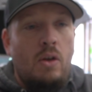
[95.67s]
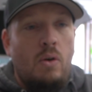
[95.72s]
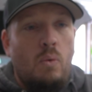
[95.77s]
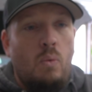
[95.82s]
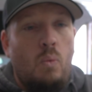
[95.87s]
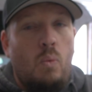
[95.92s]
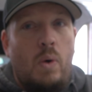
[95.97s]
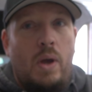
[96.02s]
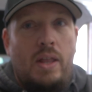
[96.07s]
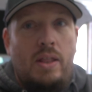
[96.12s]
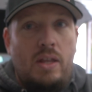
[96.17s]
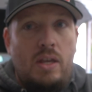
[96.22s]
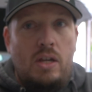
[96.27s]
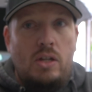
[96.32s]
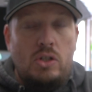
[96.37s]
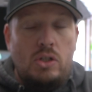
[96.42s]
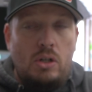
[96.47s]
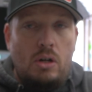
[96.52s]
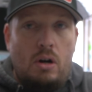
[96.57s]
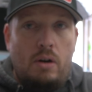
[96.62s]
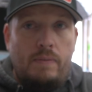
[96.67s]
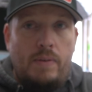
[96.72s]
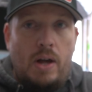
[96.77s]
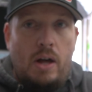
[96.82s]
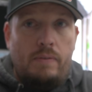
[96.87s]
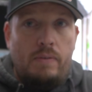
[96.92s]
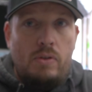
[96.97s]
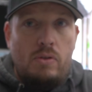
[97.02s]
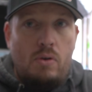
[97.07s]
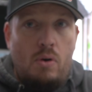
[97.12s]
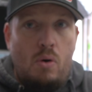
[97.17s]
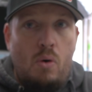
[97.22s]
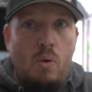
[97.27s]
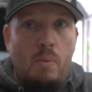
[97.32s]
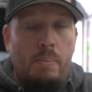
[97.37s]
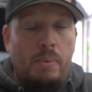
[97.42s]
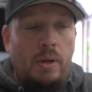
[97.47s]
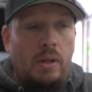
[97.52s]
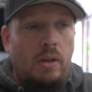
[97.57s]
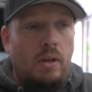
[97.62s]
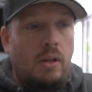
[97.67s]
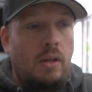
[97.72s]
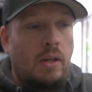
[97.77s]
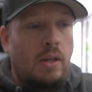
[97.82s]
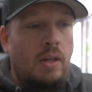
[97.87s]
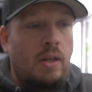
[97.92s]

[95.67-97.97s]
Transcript: when the EGR valve is open,